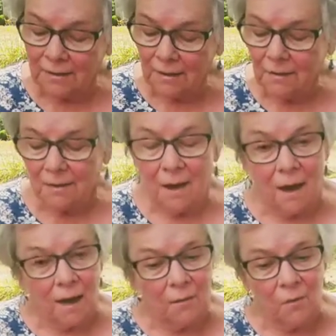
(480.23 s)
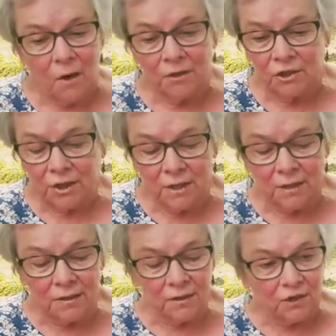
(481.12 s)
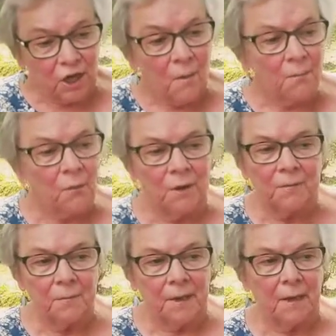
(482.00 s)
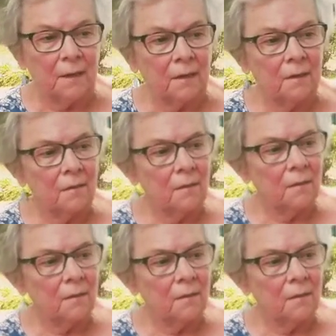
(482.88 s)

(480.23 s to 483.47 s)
tea. I want Jean to jump with me."